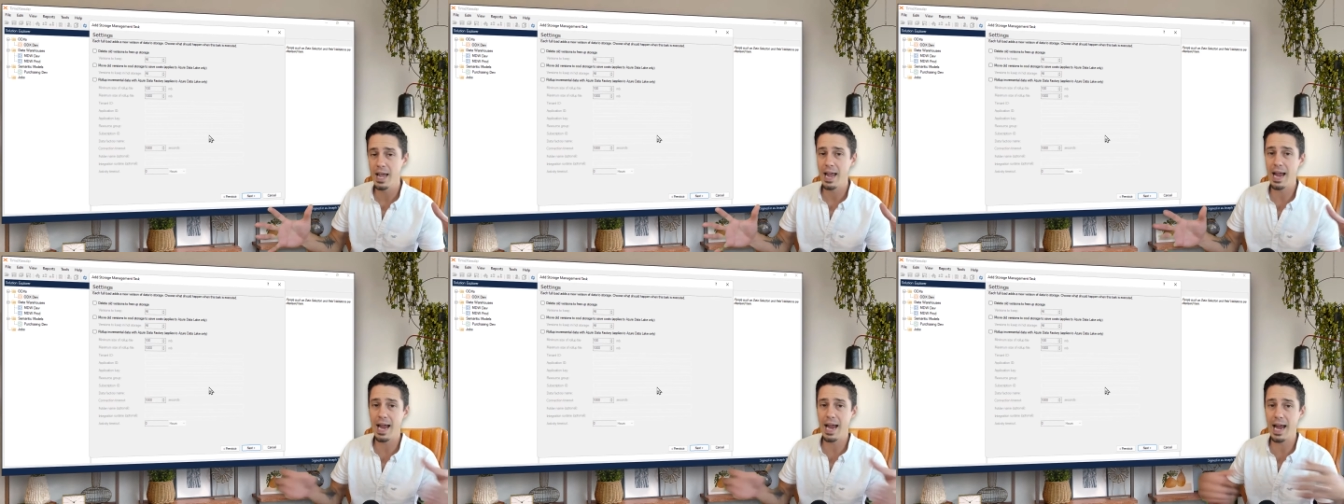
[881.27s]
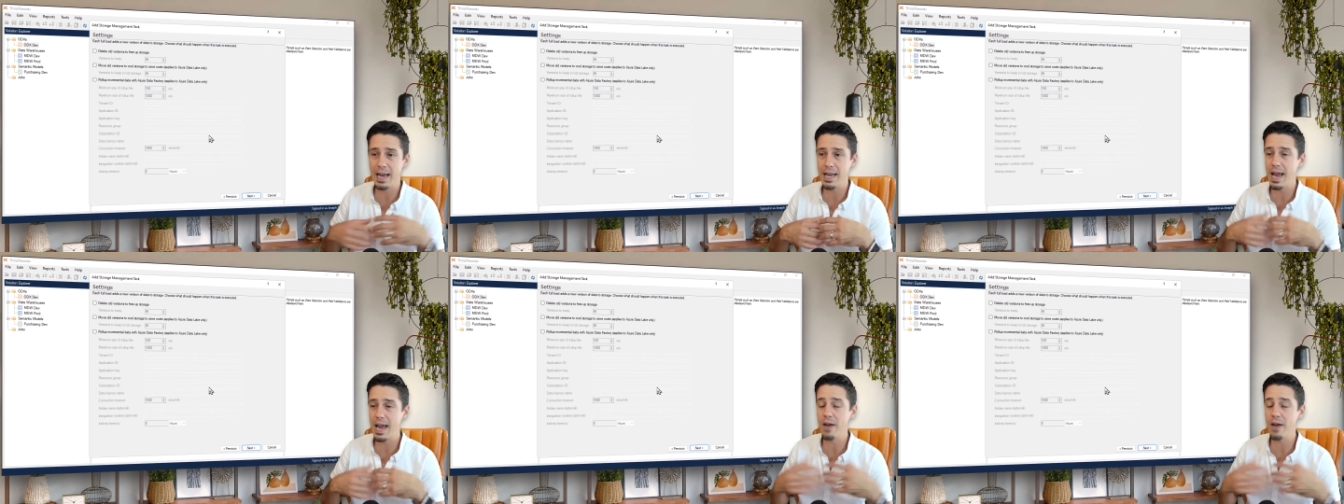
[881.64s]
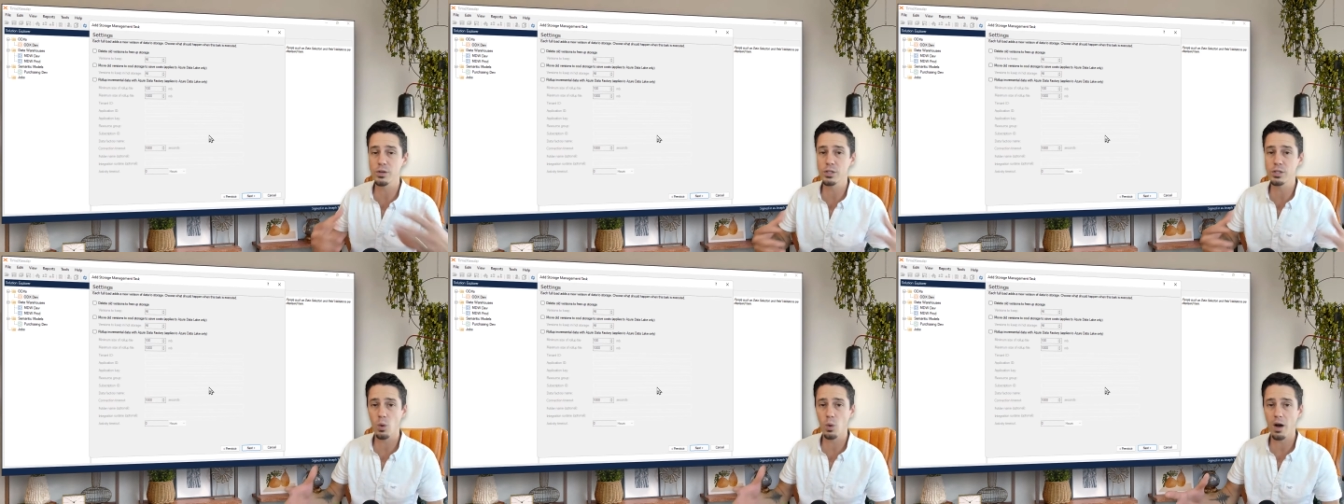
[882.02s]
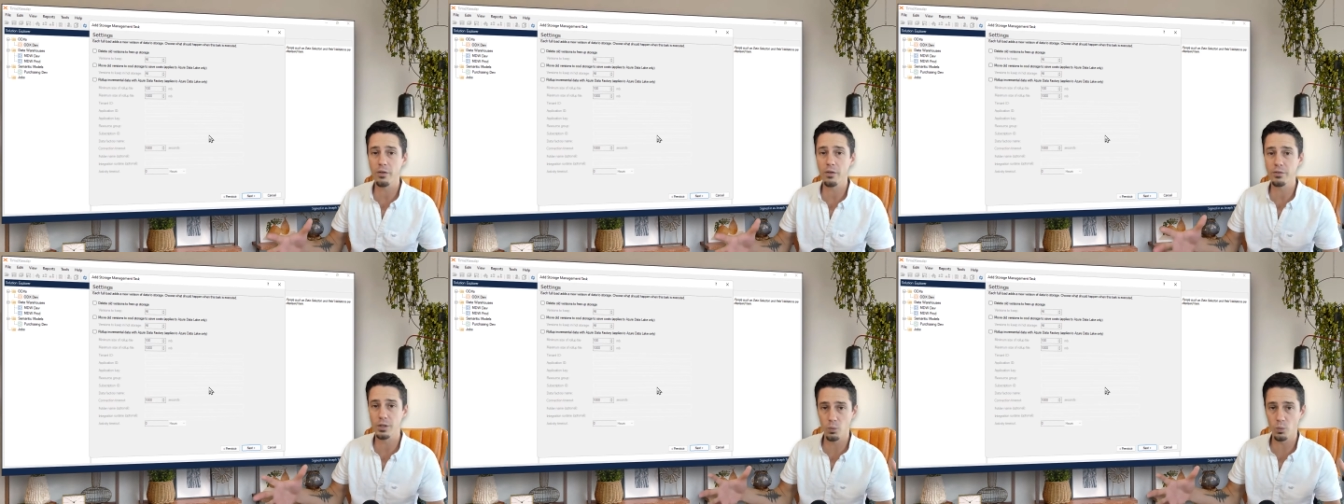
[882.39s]
and every so
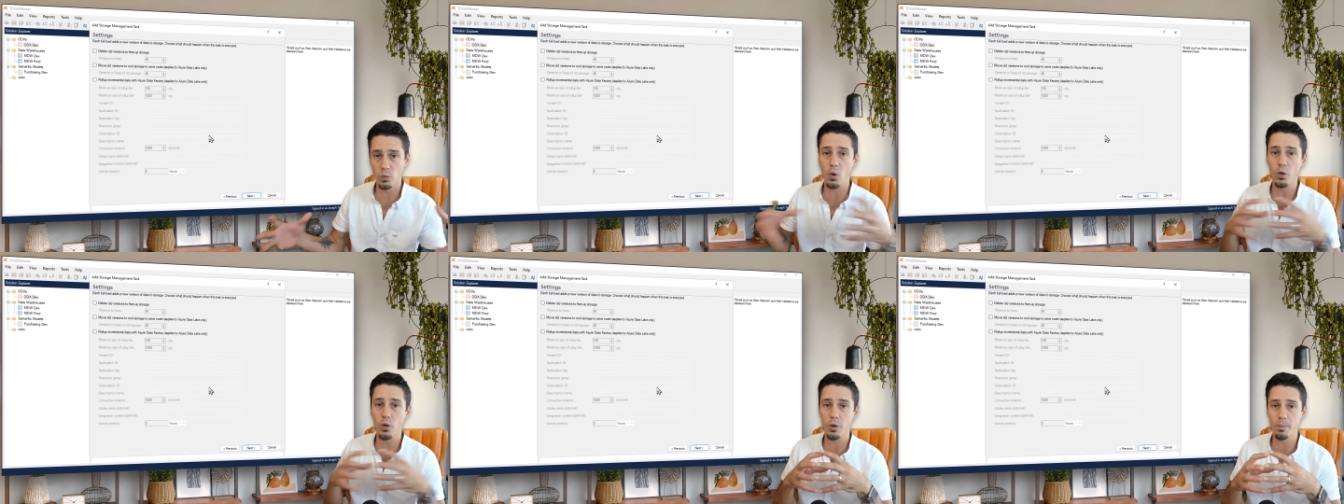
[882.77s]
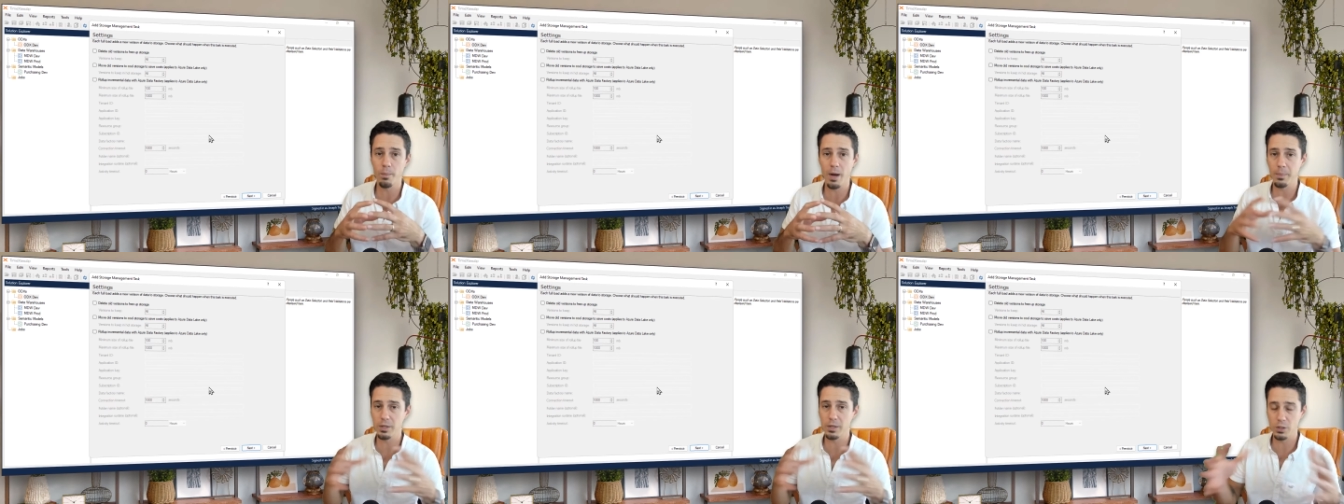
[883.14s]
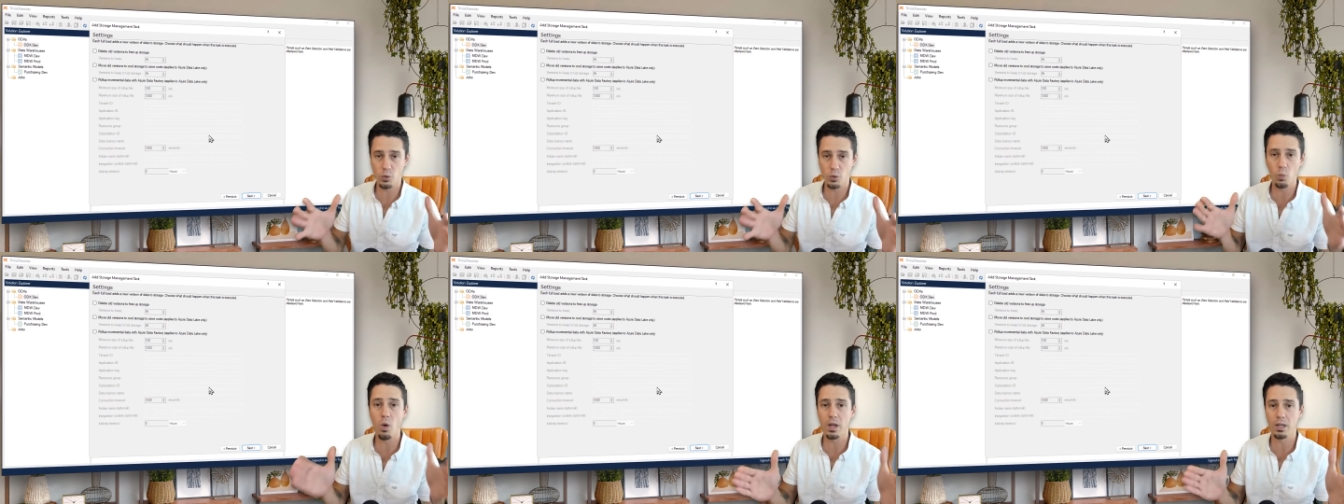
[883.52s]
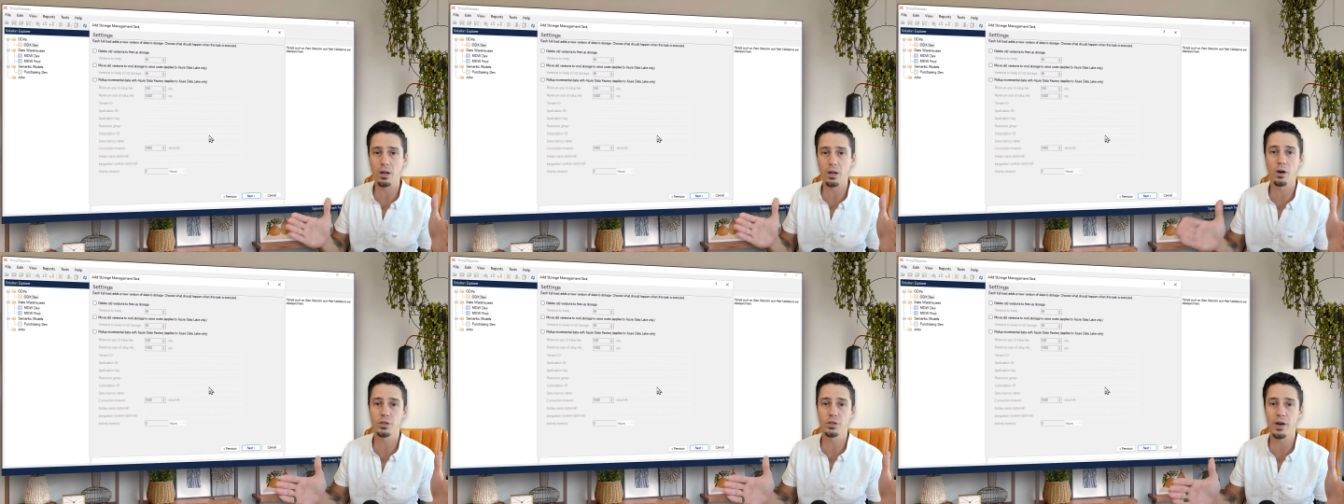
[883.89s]
often roll them up into one
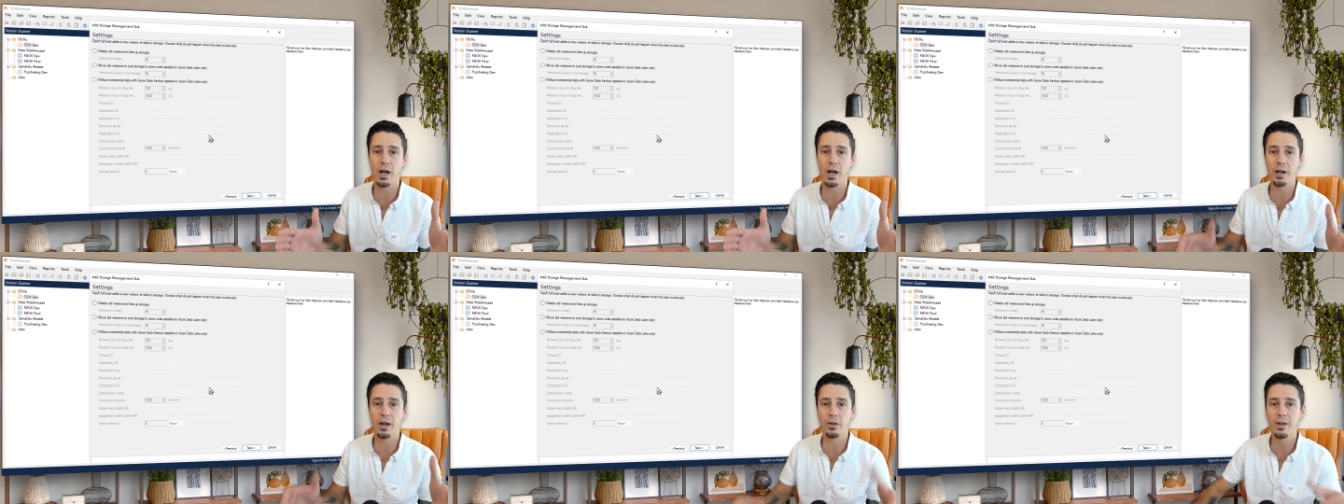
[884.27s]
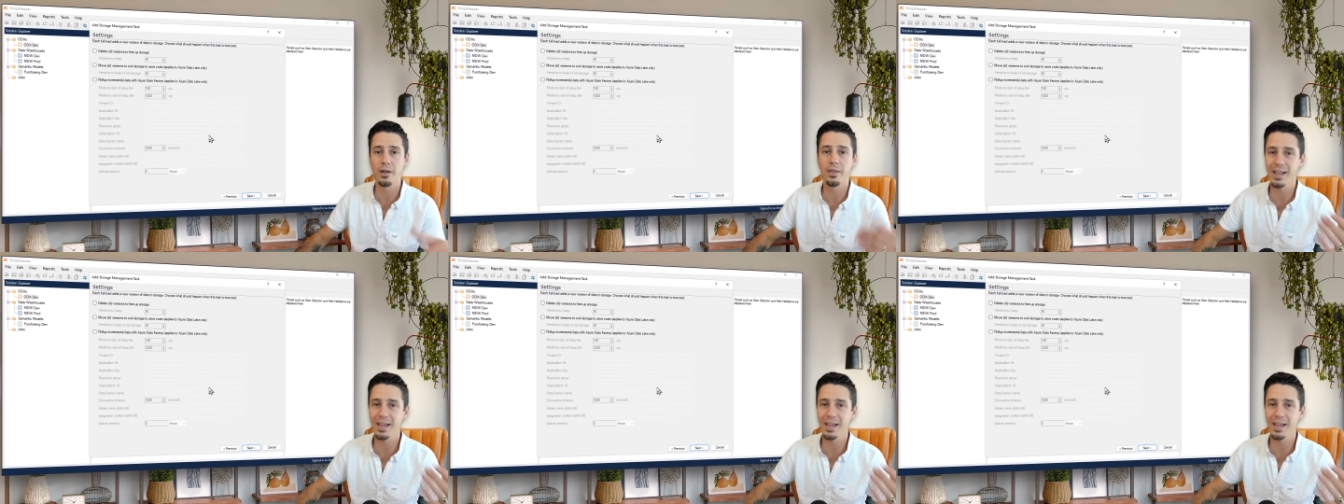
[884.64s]
large file.